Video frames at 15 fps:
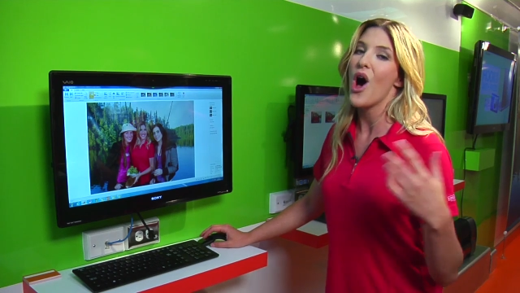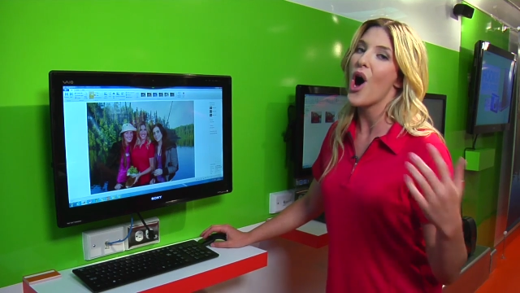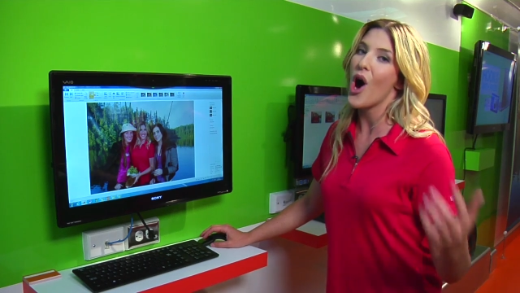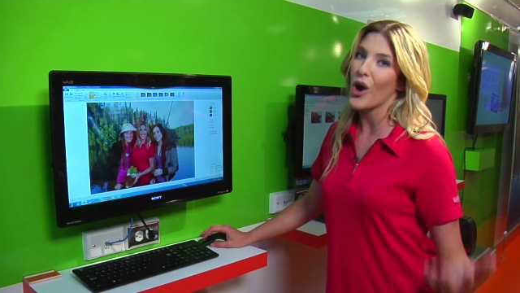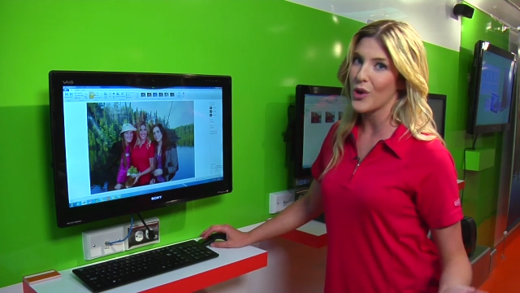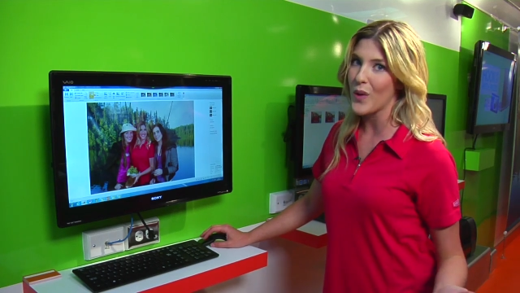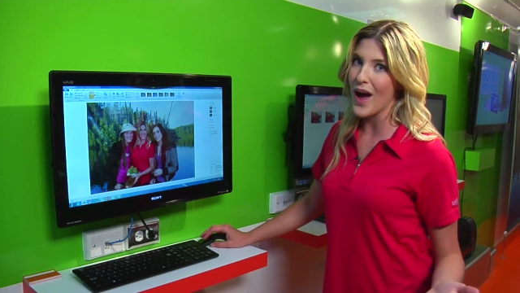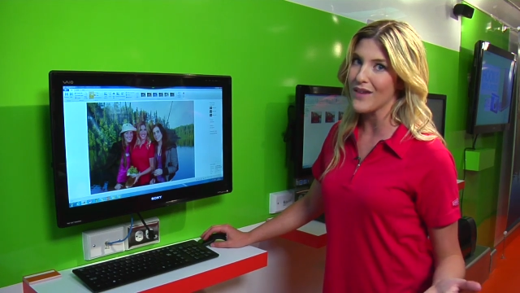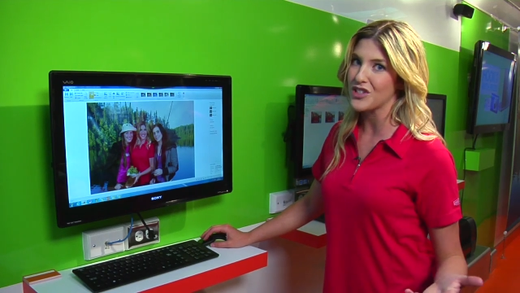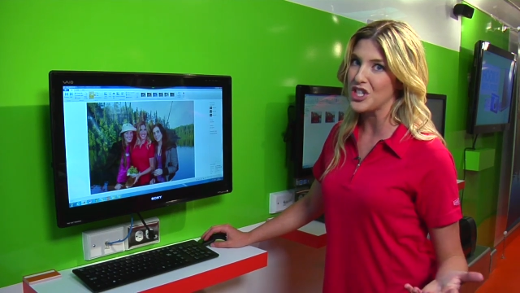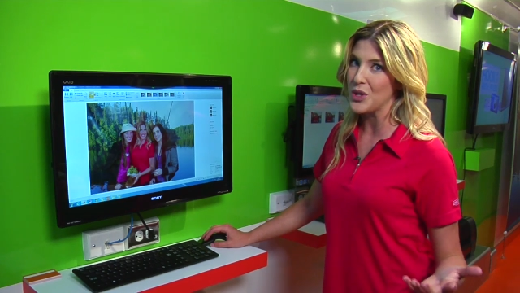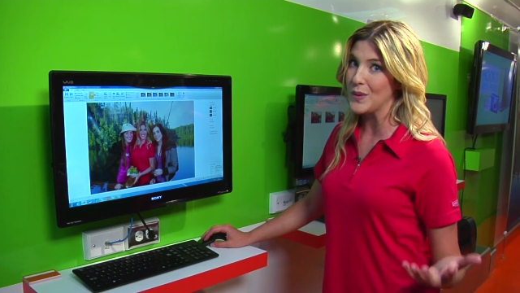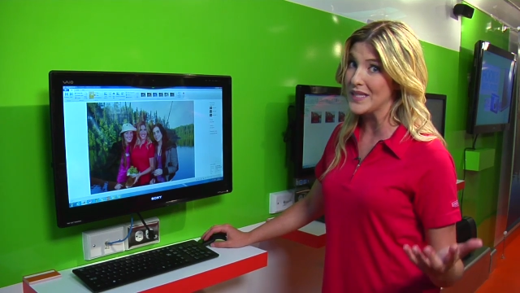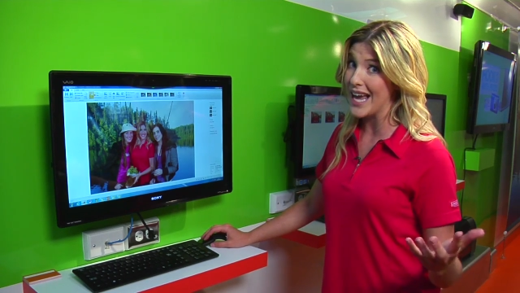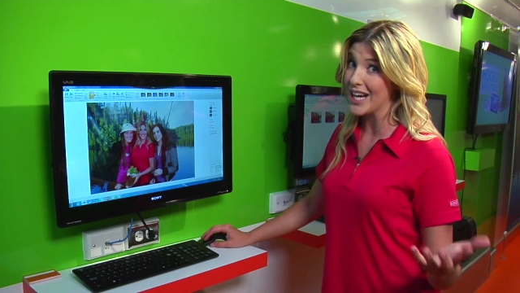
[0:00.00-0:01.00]
all you have to
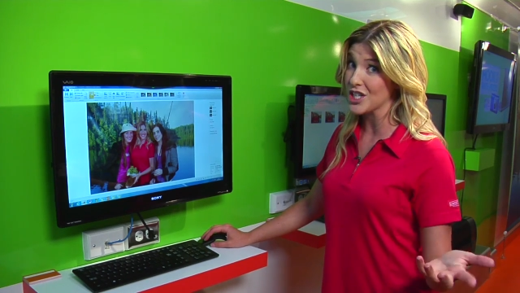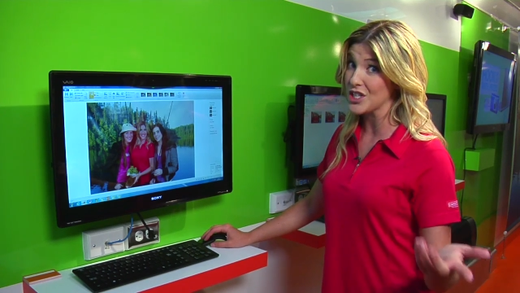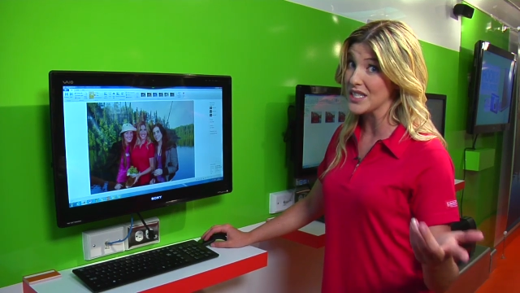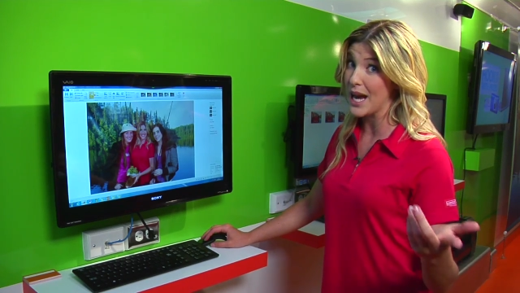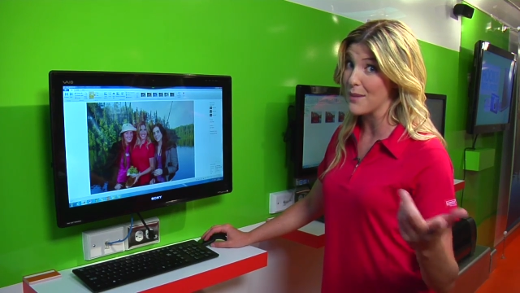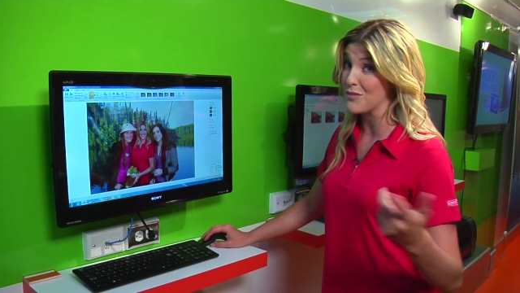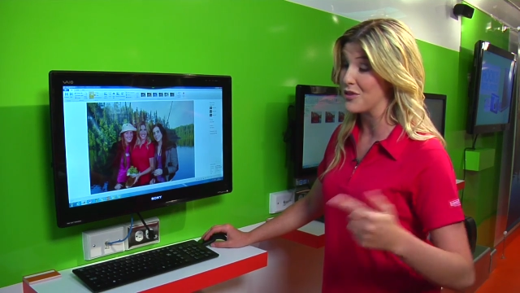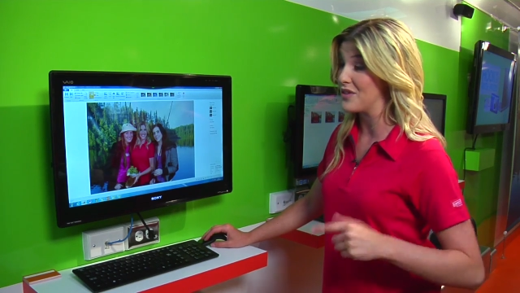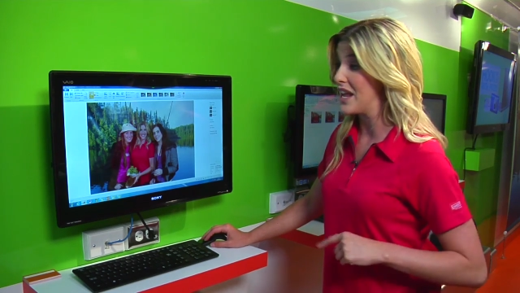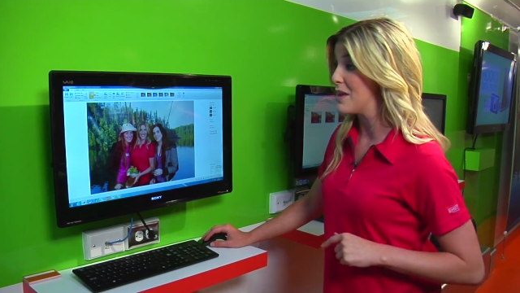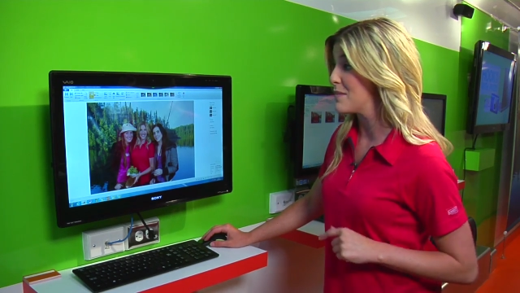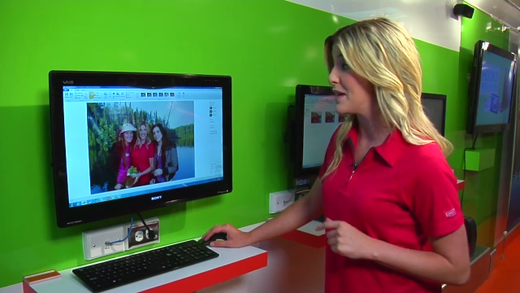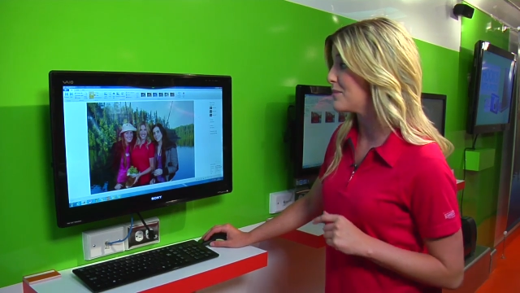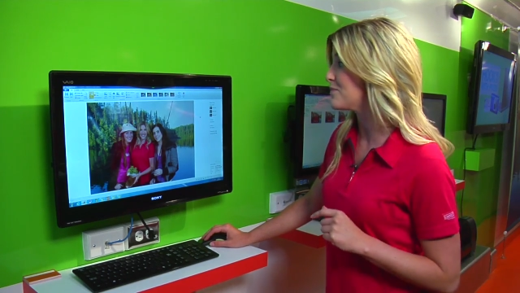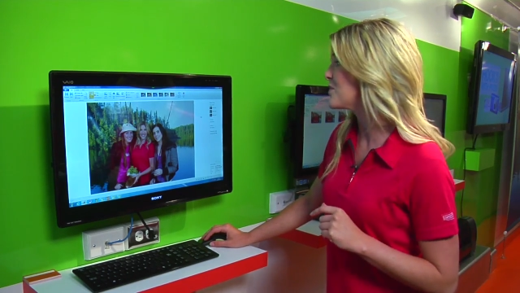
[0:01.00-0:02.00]
do is actually type their name in.